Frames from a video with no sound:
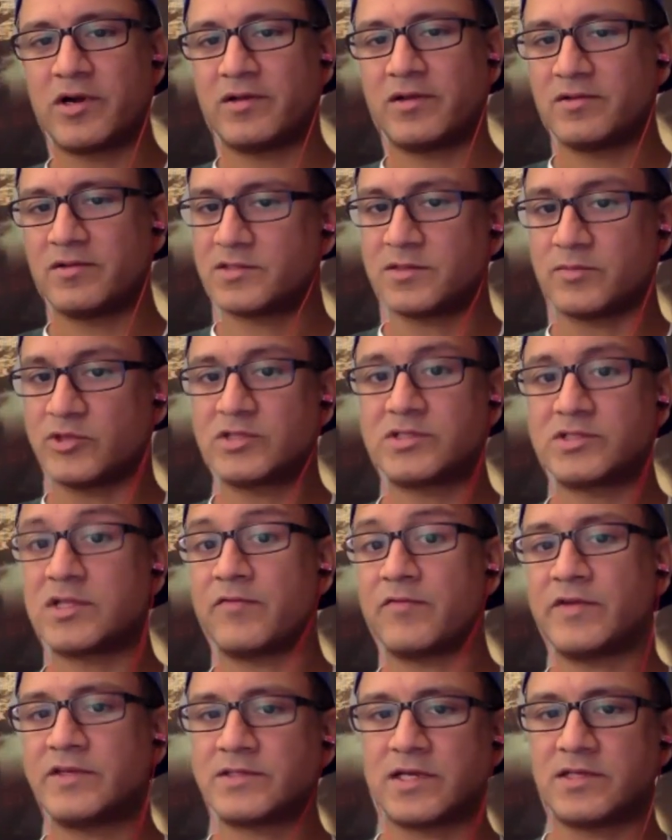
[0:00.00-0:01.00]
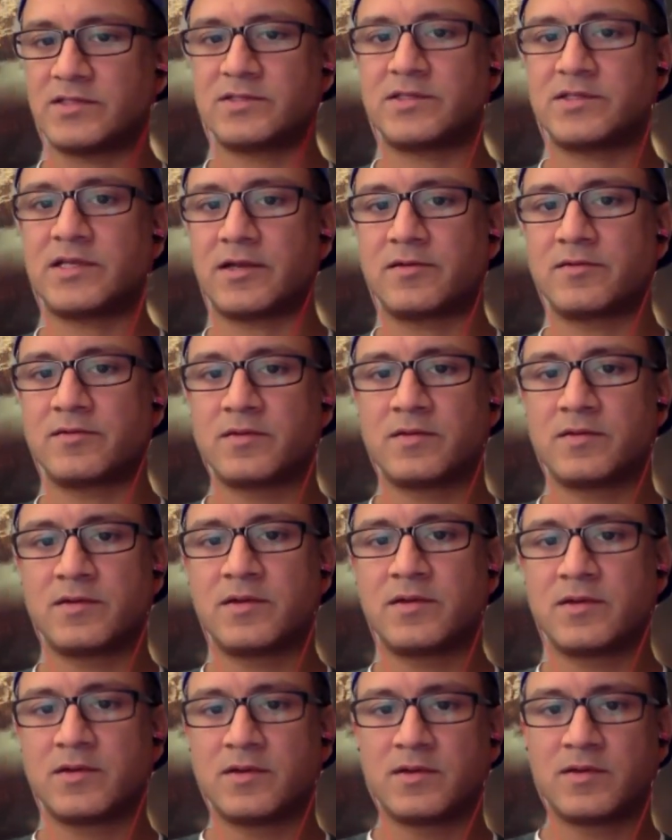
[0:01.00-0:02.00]
And some of the stuff he says is like
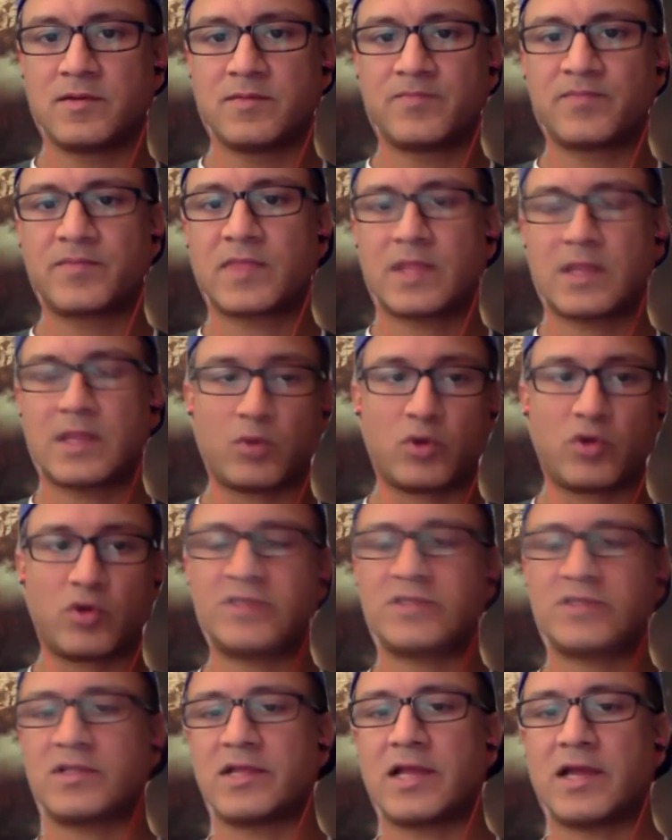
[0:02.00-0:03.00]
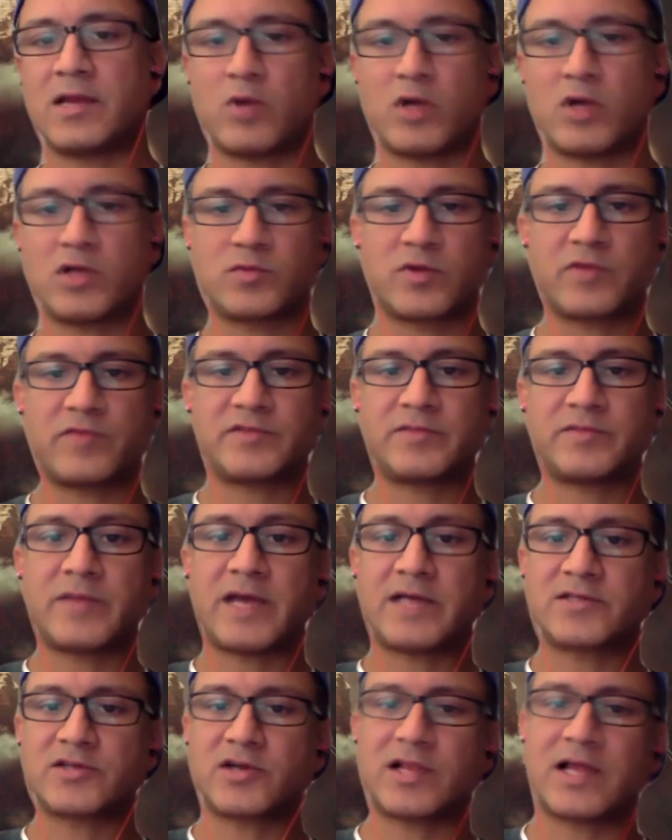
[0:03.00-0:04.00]
more recently, I watched one of his
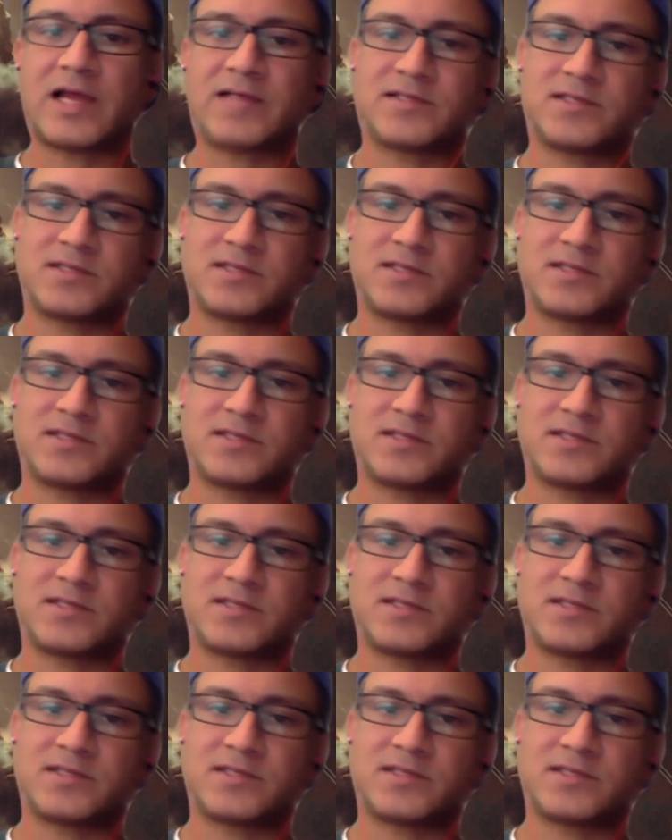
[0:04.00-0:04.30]
master classes